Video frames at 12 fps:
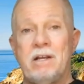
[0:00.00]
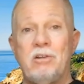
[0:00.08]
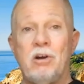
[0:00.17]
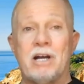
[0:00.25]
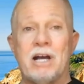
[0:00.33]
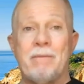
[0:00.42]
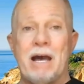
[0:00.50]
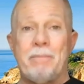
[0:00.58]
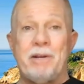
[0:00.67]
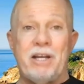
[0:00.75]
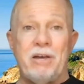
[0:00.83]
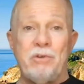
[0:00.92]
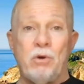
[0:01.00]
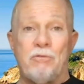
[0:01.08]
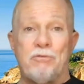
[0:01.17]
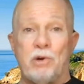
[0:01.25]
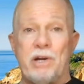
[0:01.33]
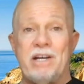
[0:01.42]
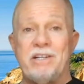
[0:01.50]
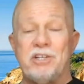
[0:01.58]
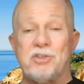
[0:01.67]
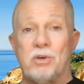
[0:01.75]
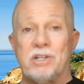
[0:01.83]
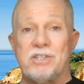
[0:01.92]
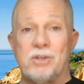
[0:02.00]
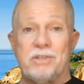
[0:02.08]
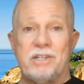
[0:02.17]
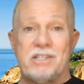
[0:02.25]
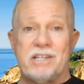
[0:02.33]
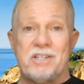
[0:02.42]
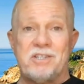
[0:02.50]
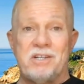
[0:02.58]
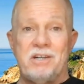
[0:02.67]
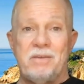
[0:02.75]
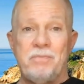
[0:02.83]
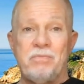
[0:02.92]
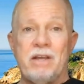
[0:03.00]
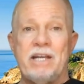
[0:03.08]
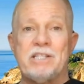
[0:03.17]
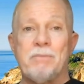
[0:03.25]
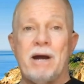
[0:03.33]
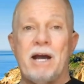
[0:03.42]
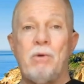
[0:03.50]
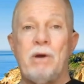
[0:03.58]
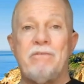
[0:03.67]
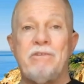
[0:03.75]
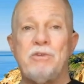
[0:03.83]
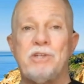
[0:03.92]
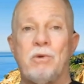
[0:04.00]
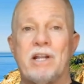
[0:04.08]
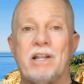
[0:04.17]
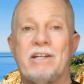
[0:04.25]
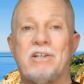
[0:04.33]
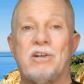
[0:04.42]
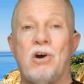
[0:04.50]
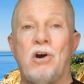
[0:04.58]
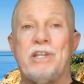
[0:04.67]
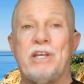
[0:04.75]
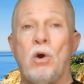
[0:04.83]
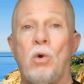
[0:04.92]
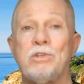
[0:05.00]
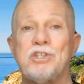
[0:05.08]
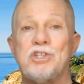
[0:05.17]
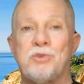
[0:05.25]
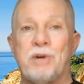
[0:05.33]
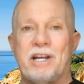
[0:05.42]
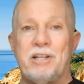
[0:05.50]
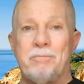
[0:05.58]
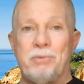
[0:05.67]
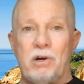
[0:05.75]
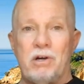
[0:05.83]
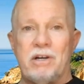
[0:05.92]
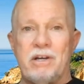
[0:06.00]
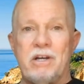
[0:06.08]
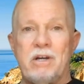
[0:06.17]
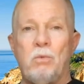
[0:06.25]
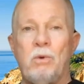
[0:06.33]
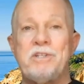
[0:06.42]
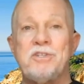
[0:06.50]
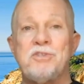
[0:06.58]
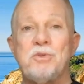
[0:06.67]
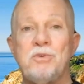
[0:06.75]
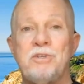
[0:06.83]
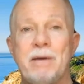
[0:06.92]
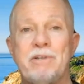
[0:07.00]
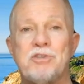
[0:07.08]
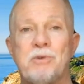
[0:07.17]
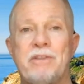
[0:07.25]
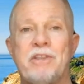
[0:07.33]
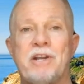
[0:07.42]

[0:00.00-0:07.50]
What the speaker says: Look, I'm happy to give you a free initial consulting session. It's my way of using what I like to call the oldest trick in the book, which is to demonstrate